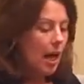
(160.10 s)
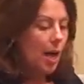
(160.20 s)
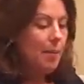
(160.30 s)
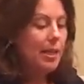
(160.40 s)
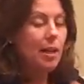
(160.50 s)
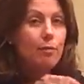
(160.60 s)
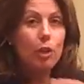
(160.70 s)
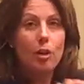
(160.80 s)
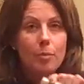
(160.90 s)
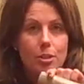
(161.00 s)
I love
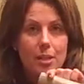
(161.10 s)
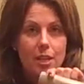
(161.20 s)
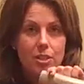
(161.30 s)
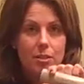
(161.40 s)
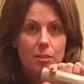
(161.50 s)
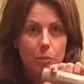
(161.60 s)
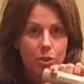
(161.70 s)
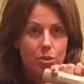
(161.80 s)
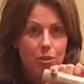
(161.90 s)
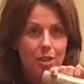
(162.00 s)
Laura Mercier Tinted
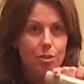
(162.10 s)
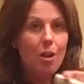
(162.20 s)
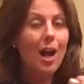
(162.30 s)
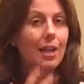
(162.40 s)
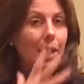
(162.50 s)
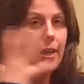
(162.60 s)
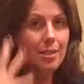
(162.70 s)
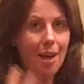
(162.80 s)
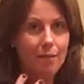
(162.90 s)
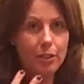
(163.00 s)
Moisturizer. I like
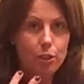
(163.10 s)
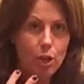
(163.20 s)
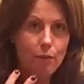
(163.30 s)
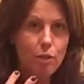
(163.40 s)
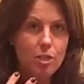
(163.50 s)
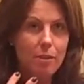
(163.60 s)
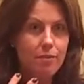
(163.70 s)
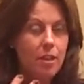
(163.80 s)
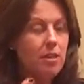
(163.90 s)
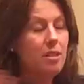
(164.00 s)
to have a little coverage on my
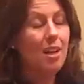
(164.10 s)
face.